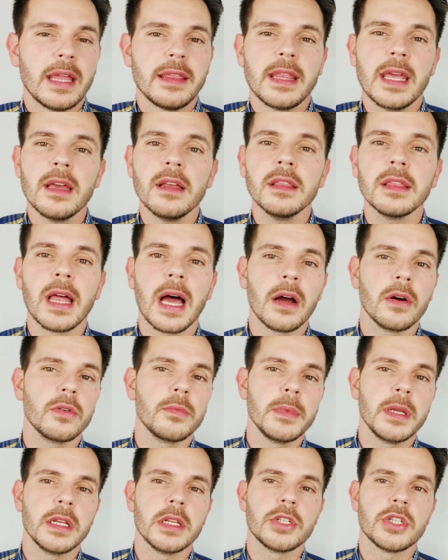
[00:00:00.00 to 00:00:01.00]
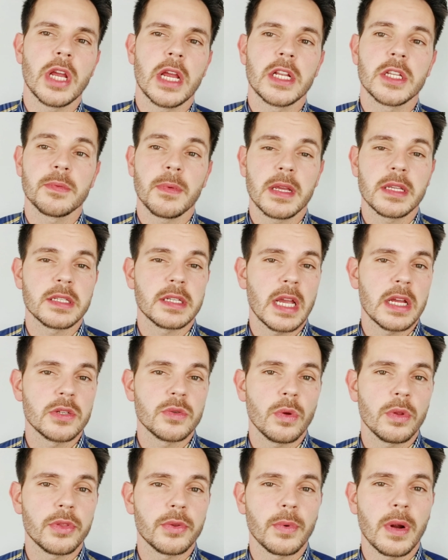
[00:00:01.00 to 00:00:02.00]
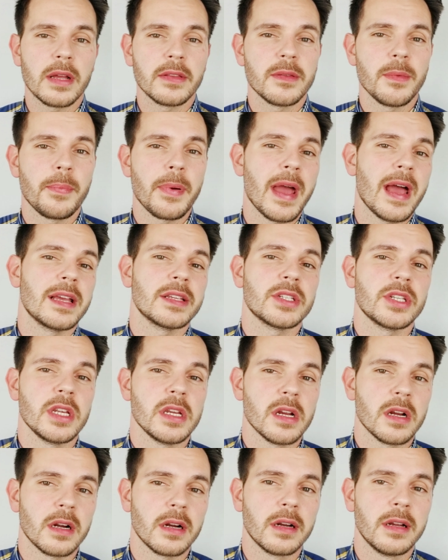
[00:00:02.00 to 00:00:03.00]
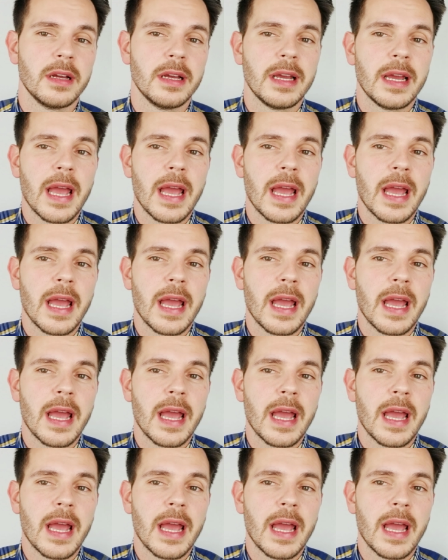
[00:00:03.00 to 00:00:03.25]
and they allowed me to change my schedule throughout the past year.